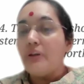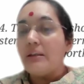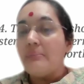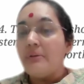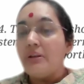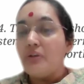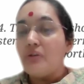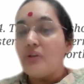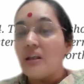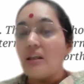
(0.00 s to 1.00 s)
you're able
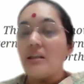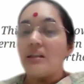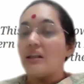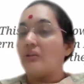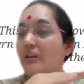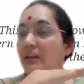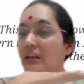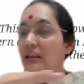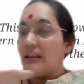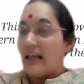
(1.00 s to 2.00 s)
to see 0
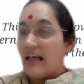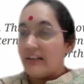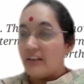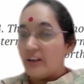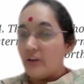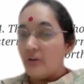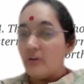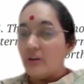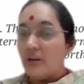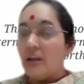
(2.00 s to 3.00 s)
degree
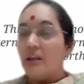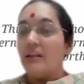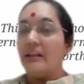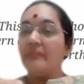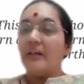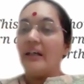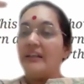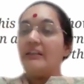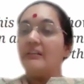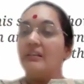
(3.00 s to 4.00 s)
latitude
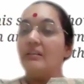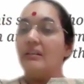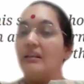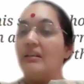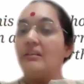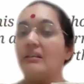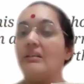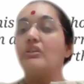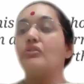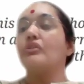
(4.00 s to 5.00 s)
dividing the earth
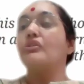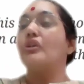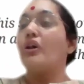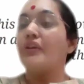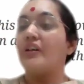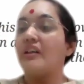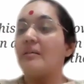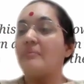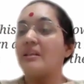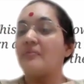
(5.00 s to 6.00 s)
into the northern
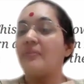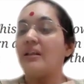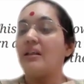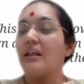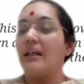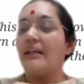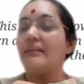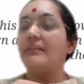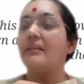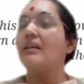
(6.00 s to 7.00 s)
hemisphere
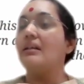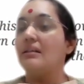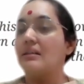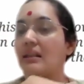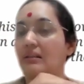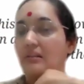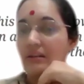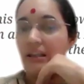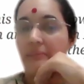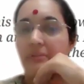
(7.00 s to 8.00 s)
and the
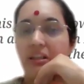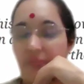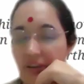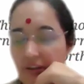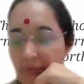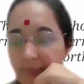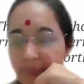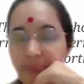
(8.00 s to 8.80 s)
southern hemisphere.